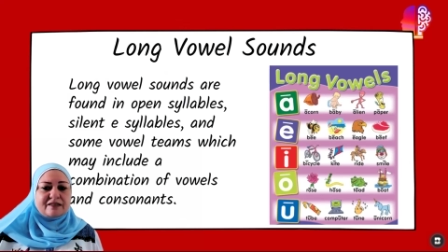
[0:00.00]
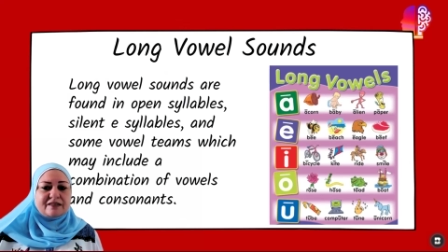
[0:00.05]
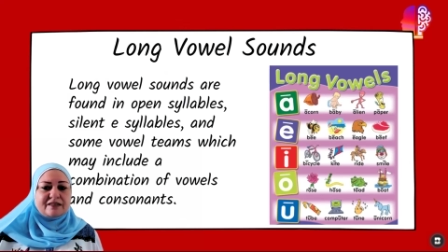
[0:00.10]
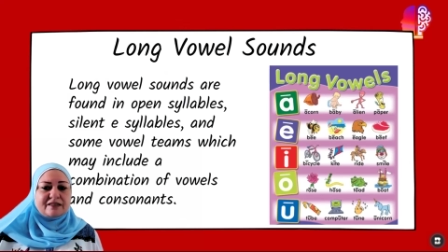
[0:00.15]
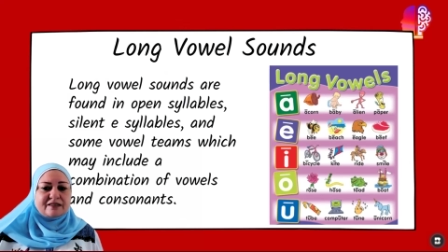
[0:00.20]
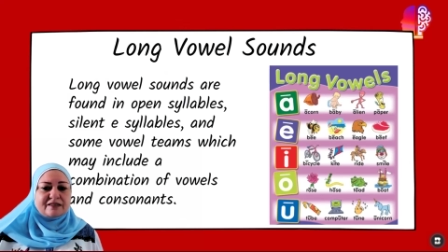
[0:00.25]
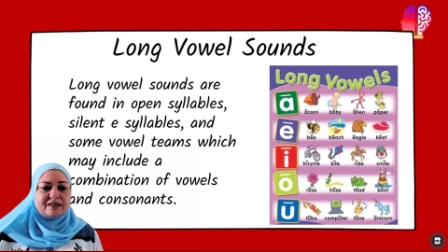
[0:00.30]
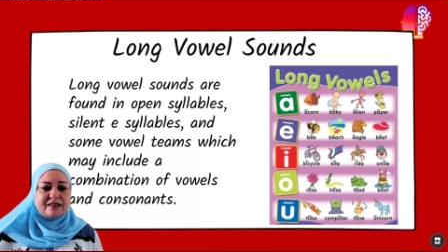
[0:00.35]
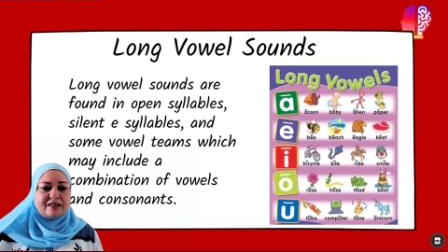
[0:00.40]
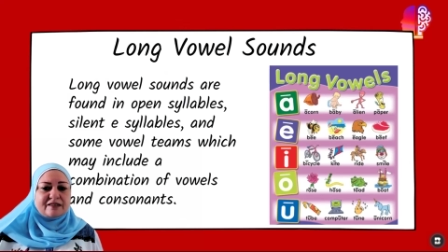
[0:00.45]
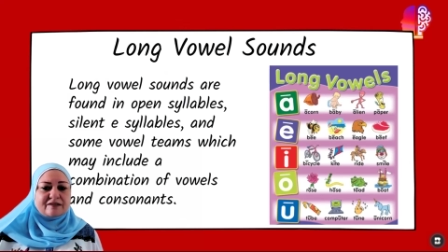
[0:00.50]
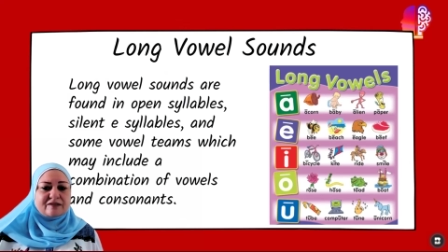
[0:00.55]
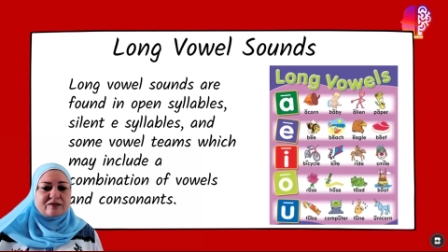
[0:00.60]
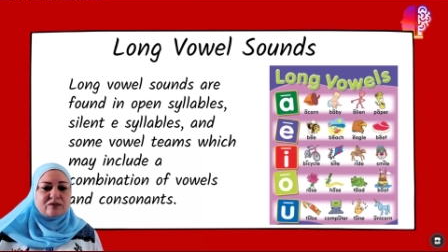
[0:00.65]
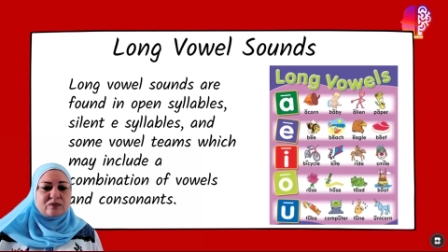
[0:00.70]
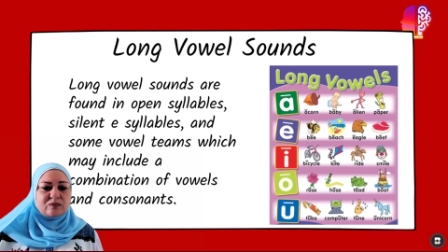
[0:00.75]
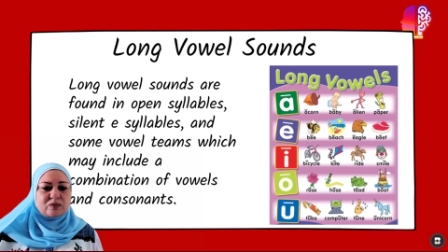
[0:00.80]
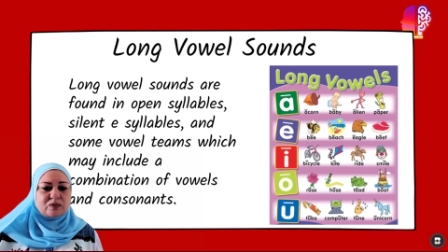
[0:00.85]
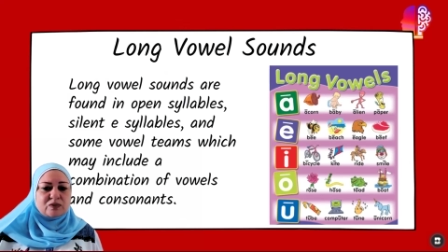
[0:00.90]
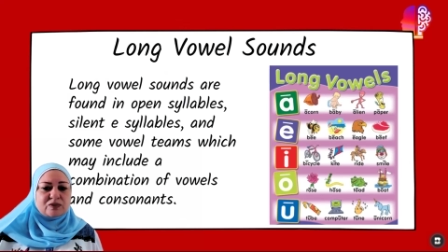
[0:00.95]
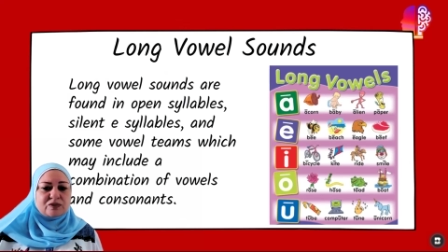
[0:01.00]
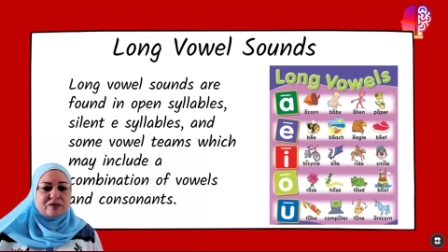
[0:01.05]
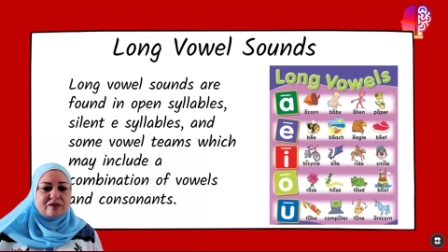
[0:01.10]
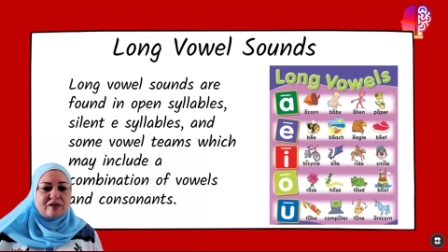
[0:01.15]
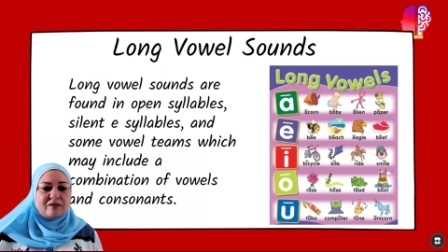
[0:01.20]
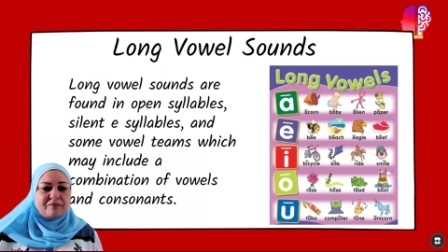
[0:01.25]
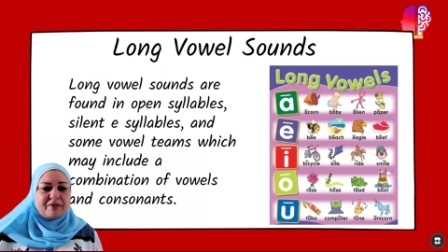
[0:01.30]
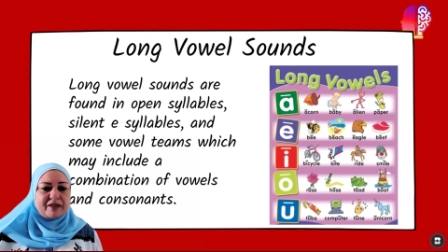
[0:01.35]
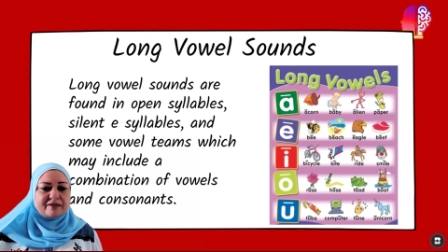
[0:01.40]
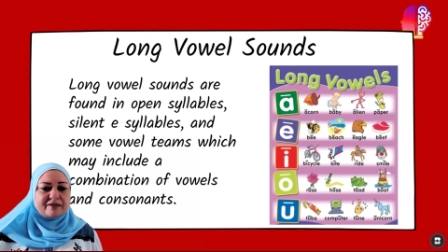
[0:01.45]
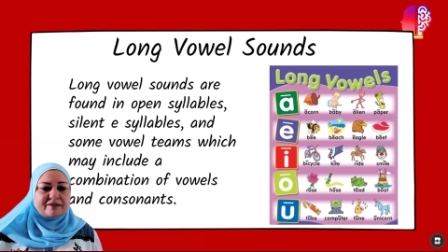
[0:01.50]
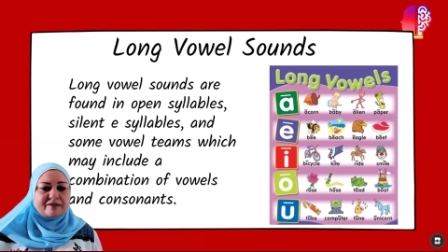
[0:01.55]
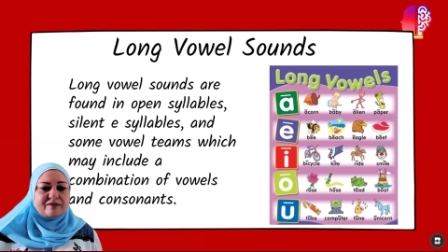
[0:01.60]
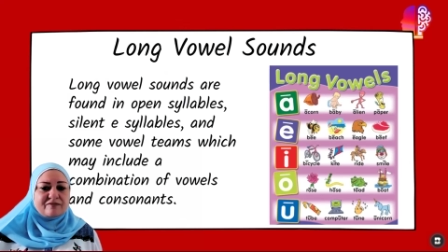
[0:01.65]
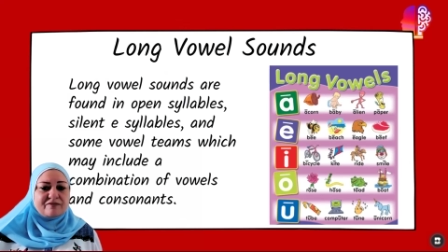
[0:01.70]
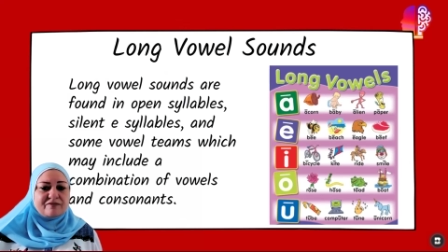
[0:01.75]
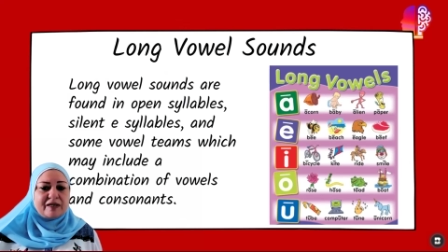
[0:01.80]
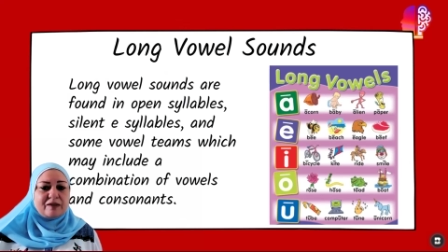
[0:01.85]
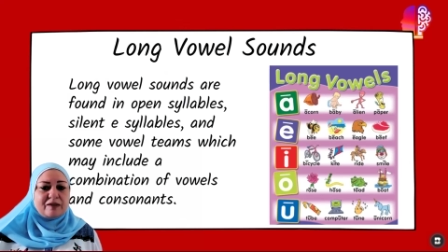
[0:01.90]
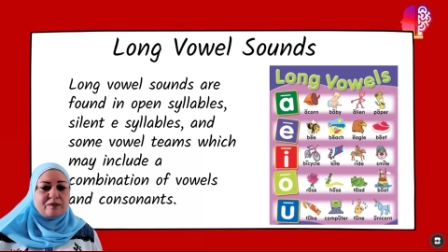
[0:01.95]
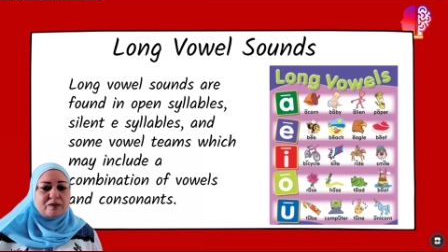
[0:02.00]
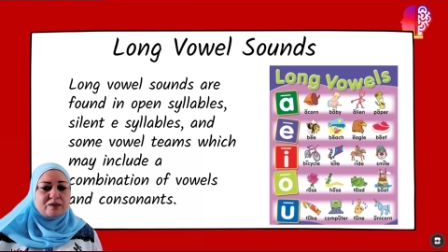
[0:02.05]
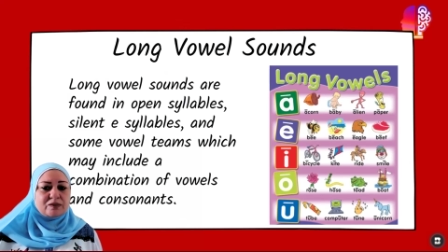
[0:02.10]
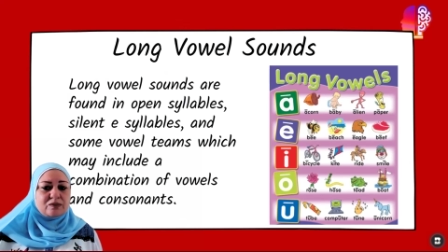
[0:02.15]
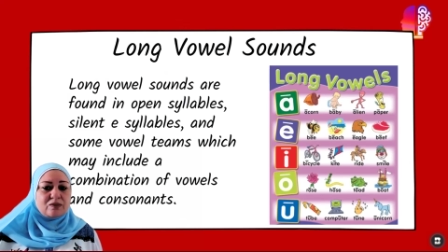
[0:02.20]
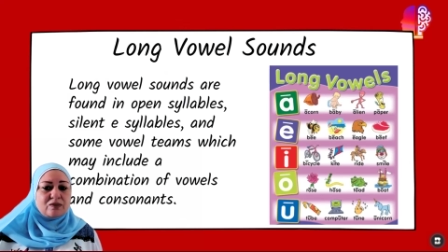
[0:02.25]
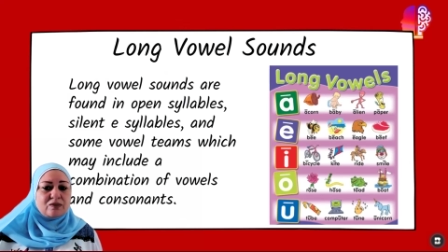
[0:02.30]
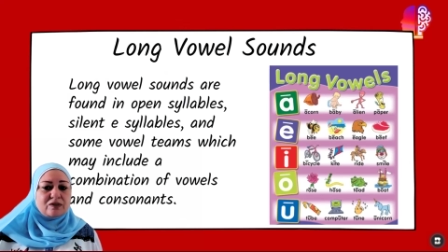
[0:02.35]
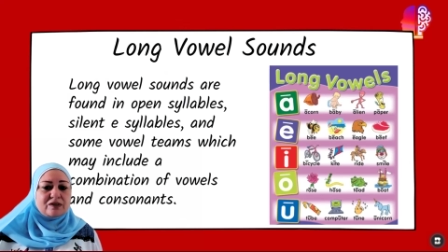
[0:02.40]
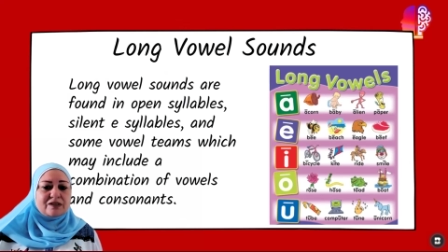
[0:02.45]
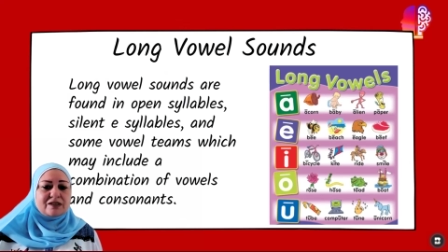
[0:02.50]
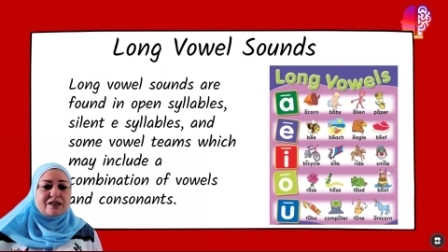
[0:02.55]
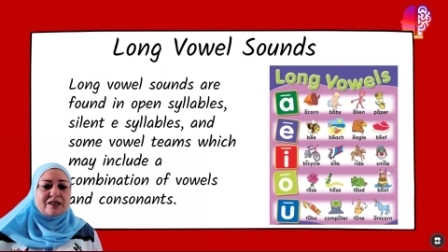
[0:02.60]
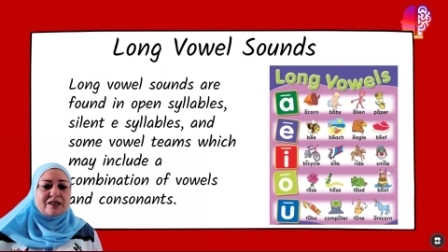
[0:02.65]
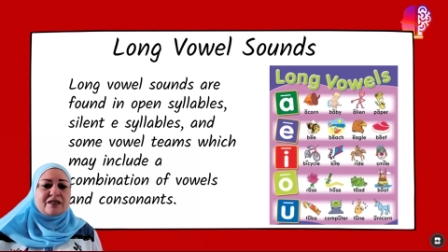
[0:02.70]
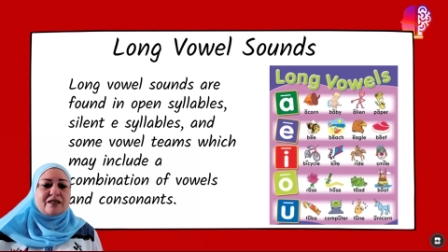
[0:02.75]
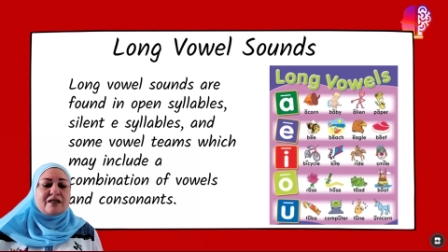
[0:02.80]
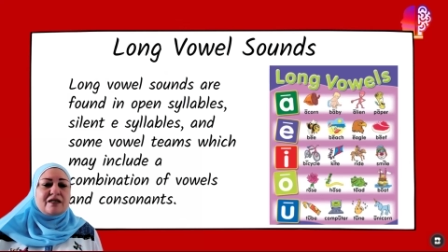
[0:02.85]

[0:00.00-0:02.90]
E at the end of the word that makes the vowel long,